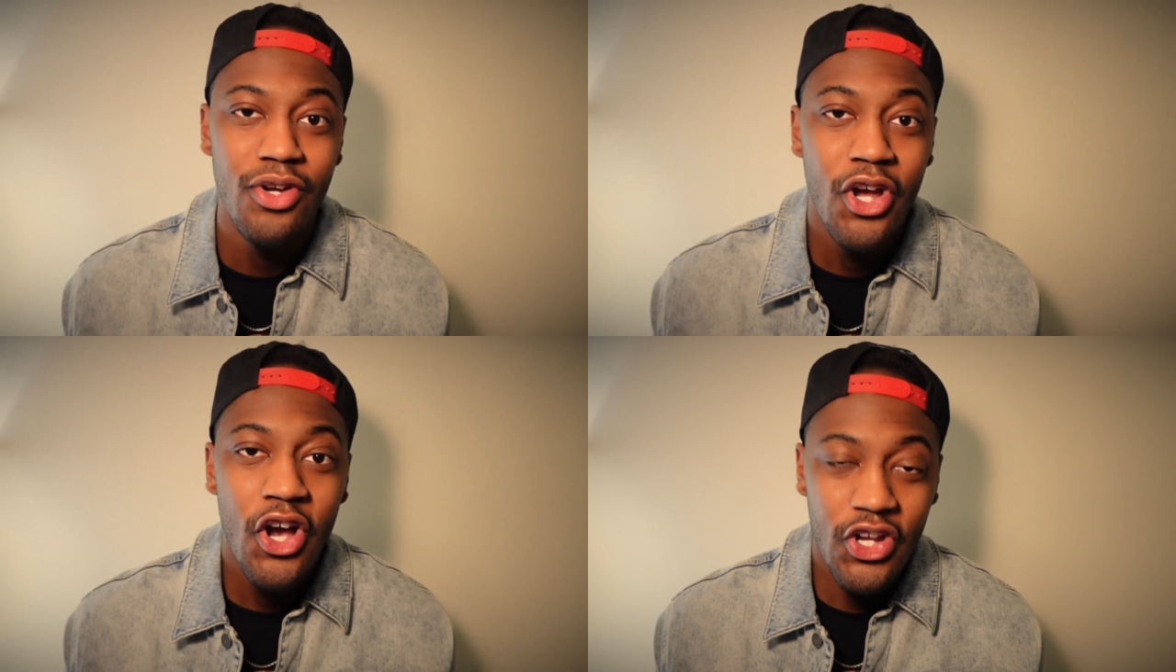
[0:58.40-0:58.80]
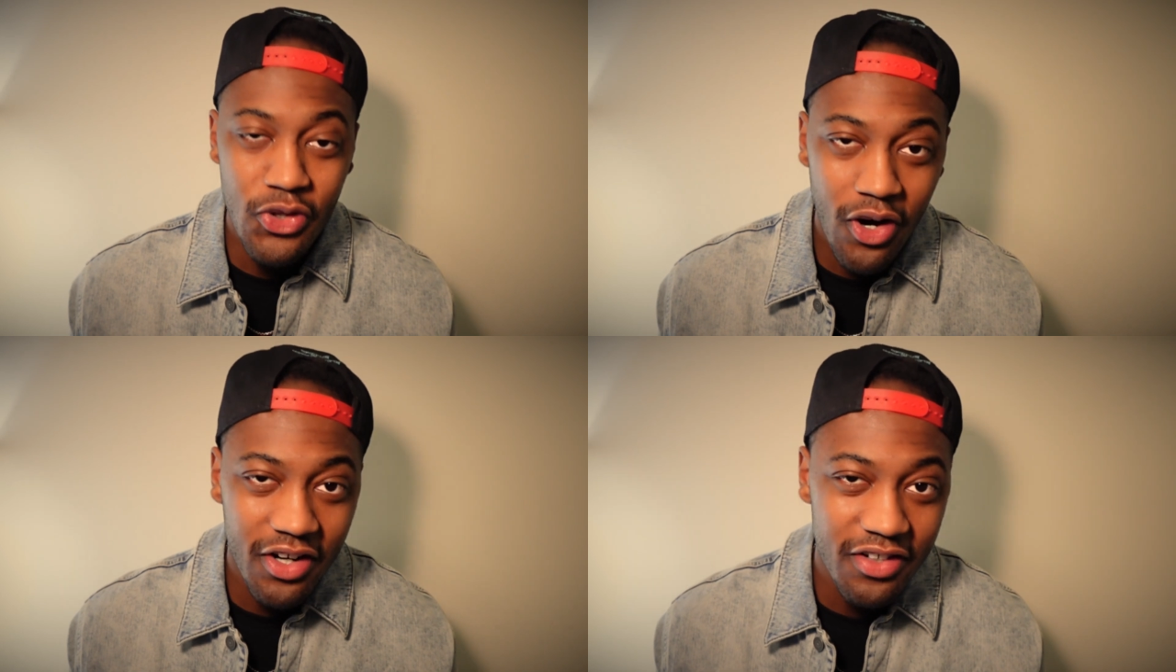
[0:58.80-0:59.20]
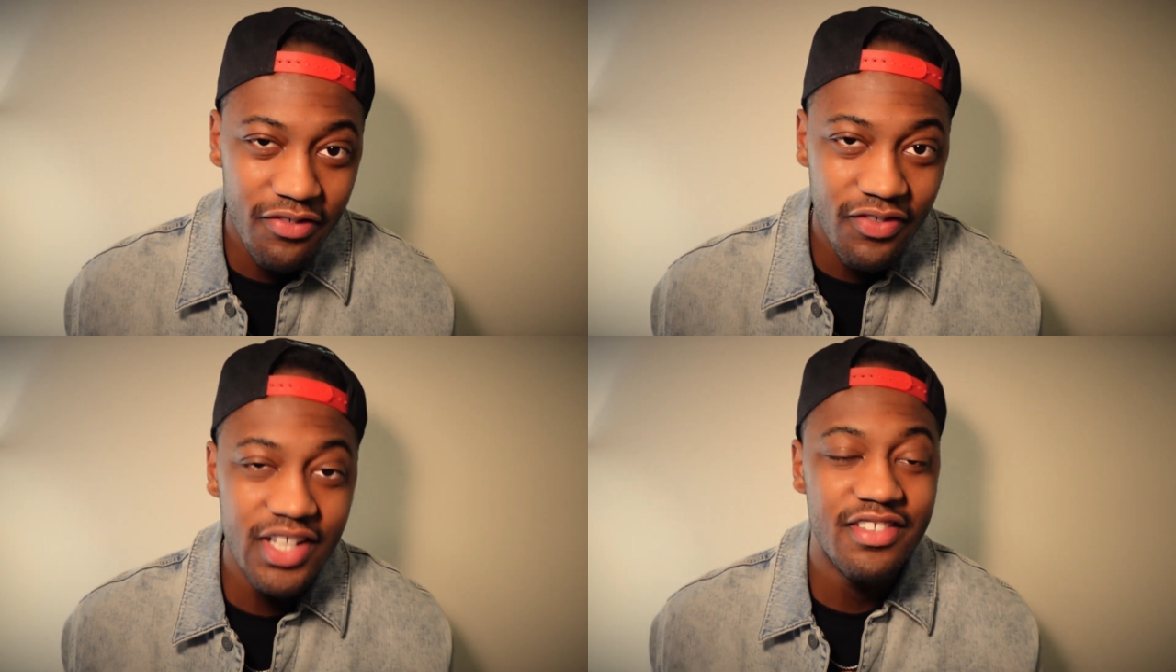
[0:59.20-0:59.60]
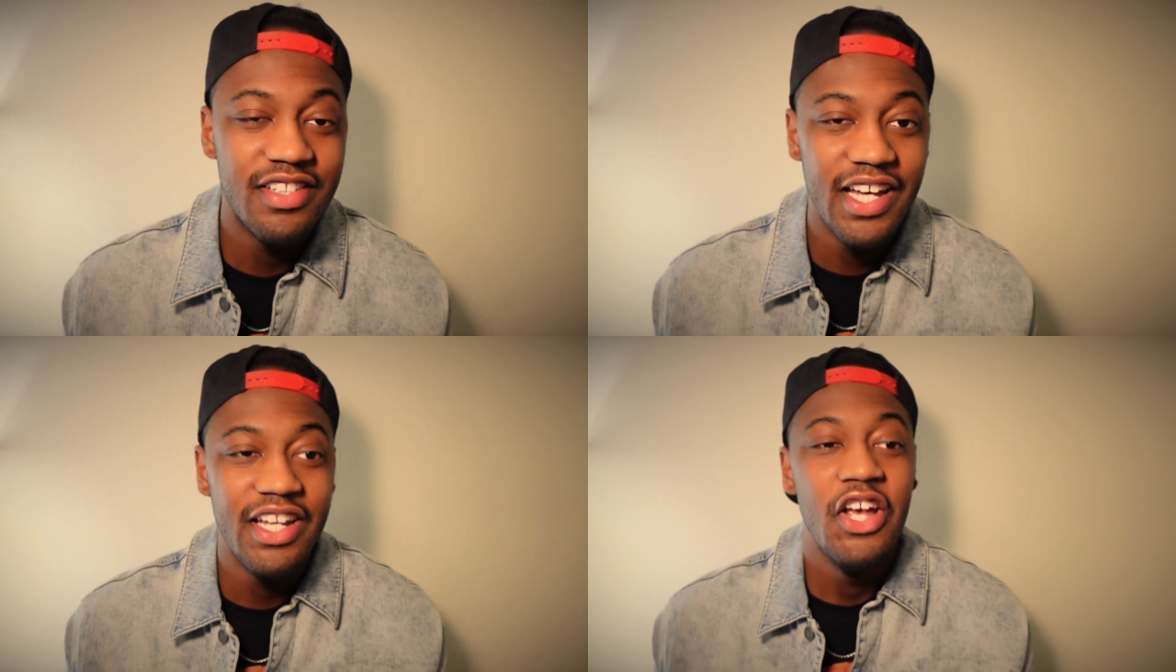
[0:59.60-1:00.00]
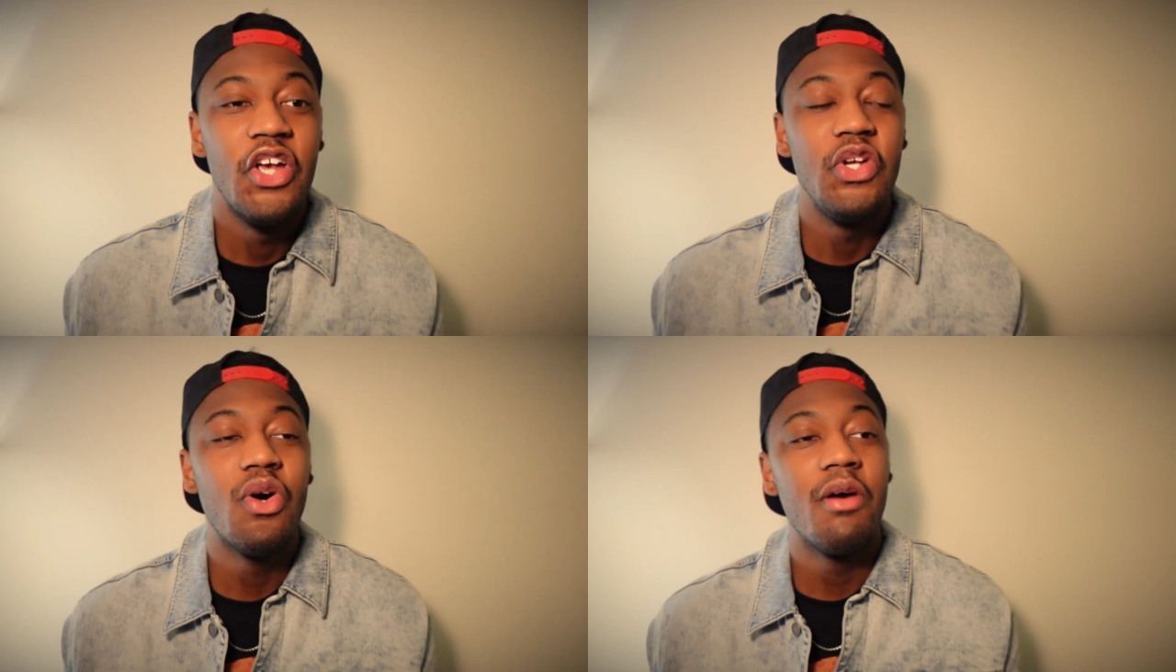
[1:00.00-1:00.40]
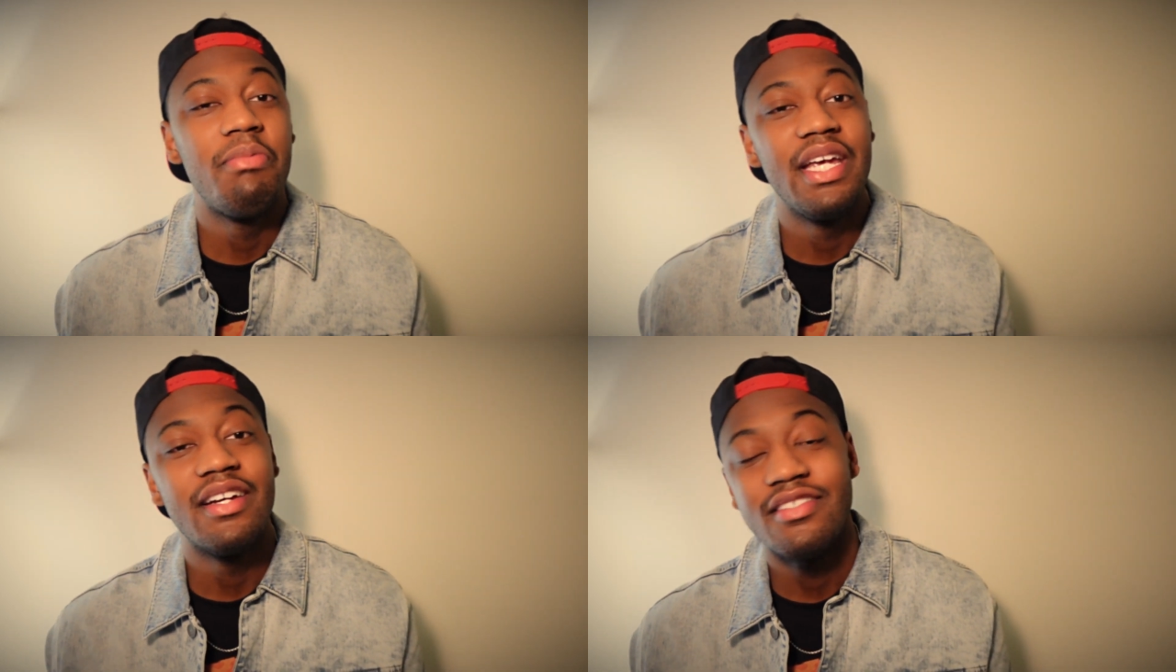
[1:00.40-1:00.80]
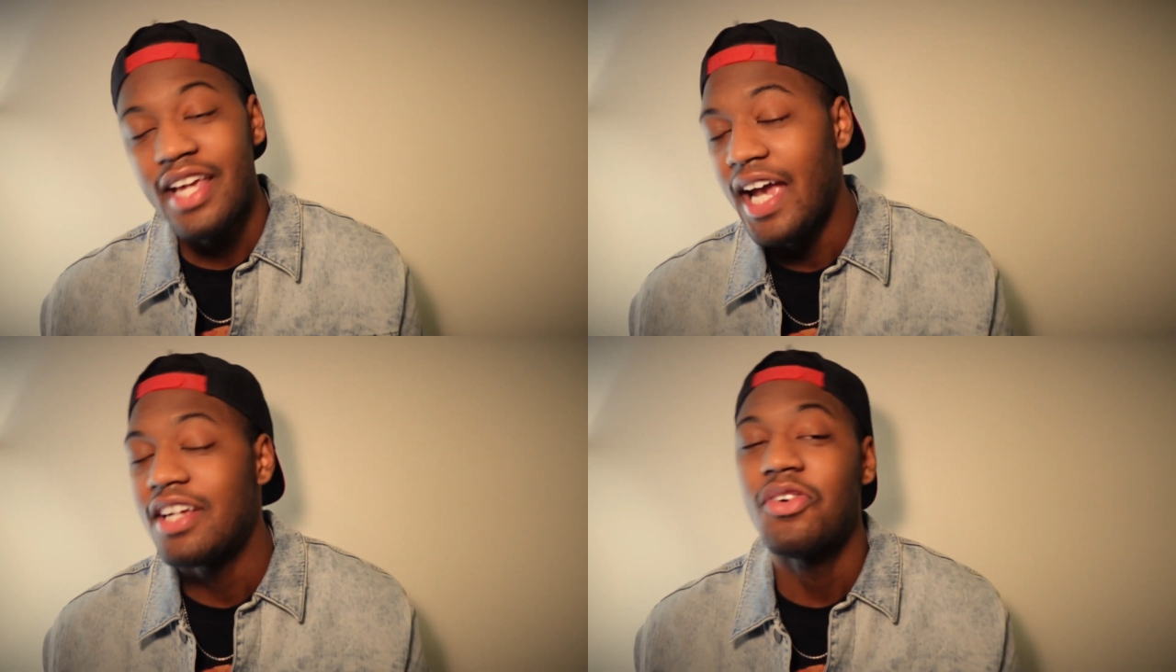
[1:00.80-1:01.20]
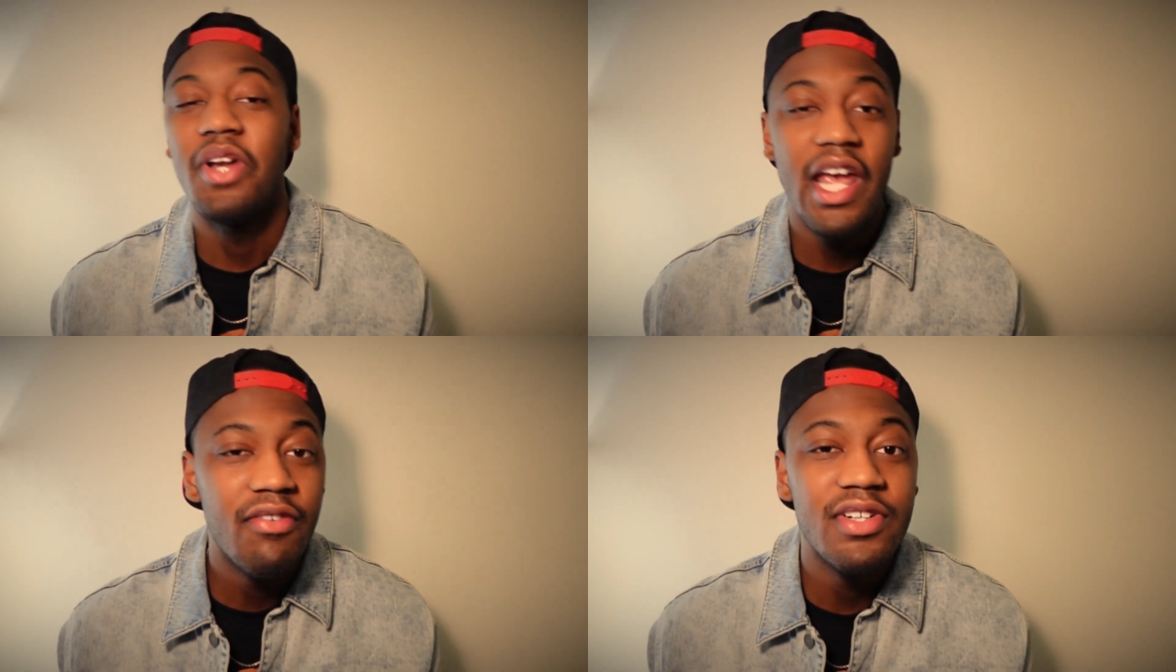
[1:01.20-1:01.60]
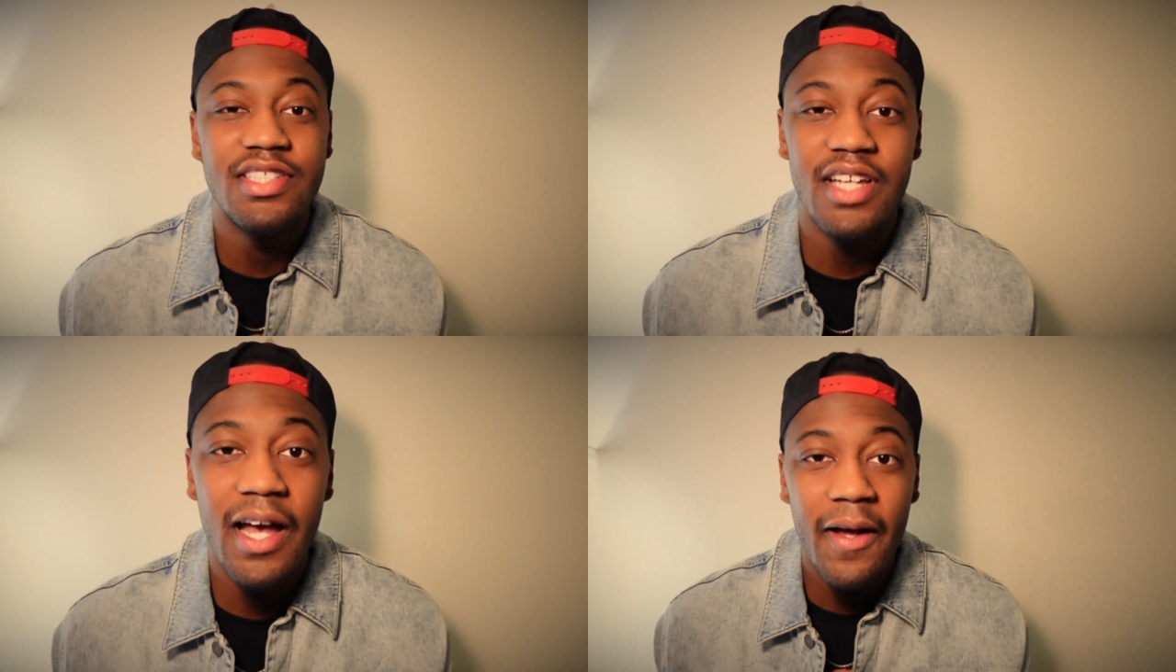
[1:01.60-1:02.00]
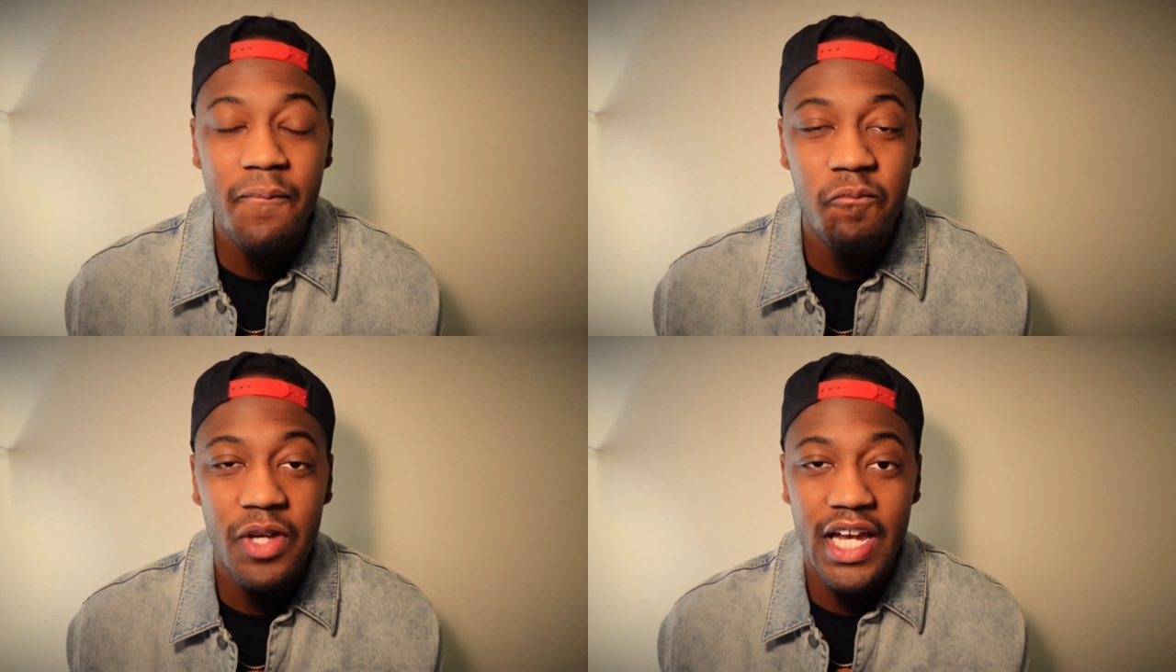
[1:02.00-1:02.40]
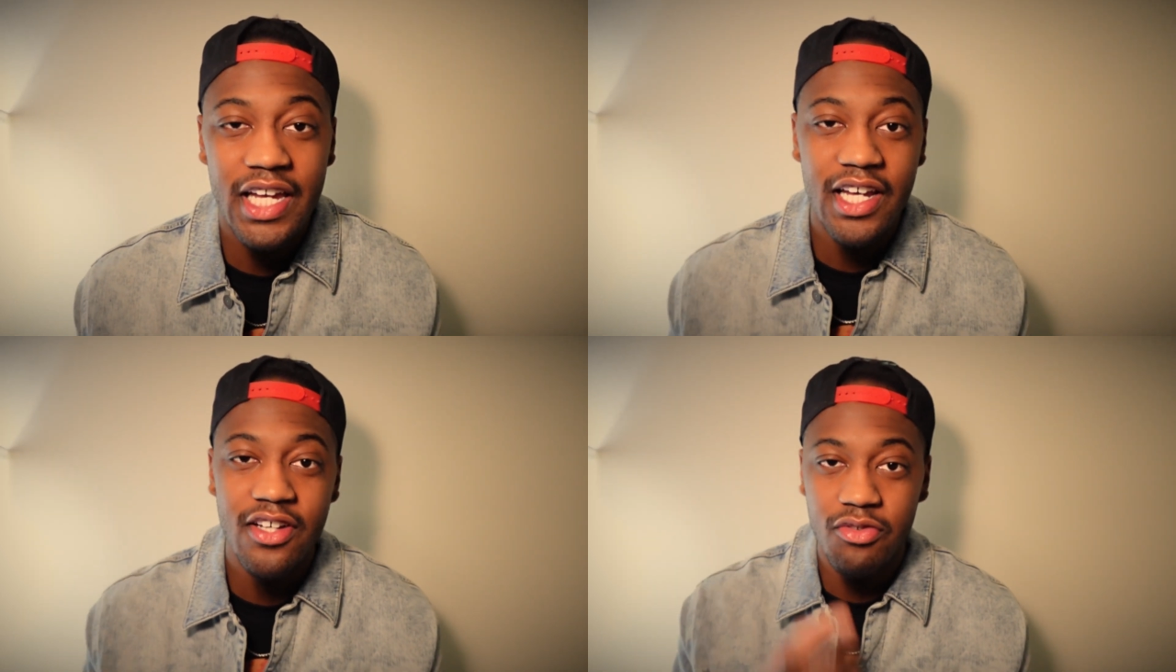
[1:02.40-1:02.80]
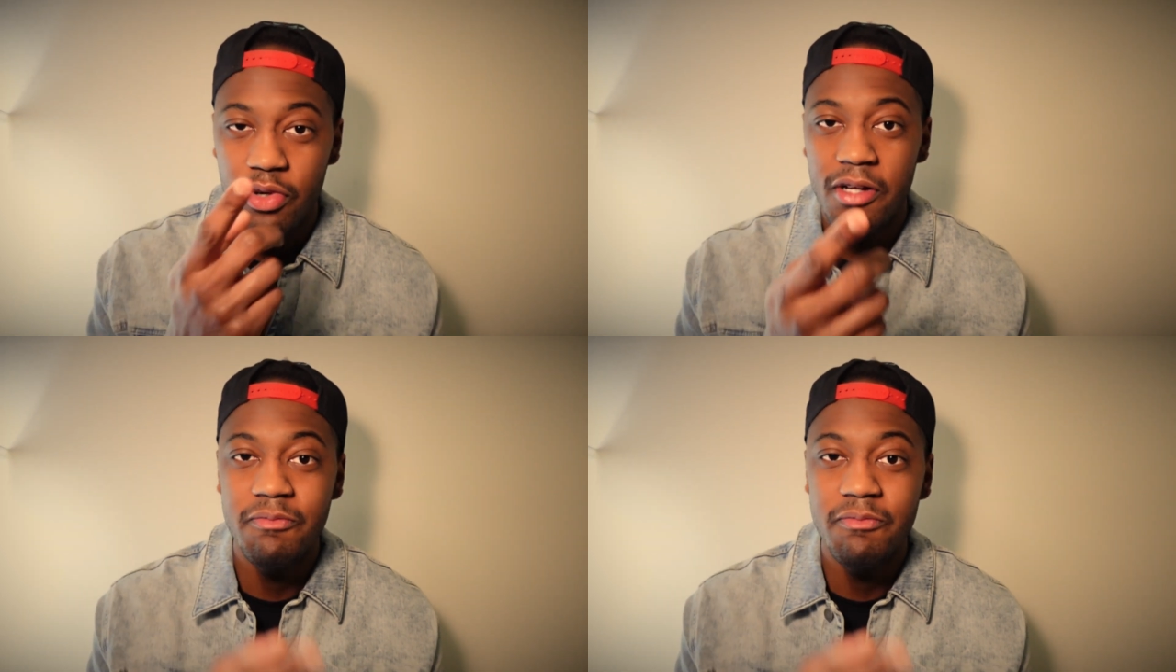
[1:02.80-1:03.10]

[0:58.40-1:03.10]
You are convinced that you are being attacked on every side. And guess what?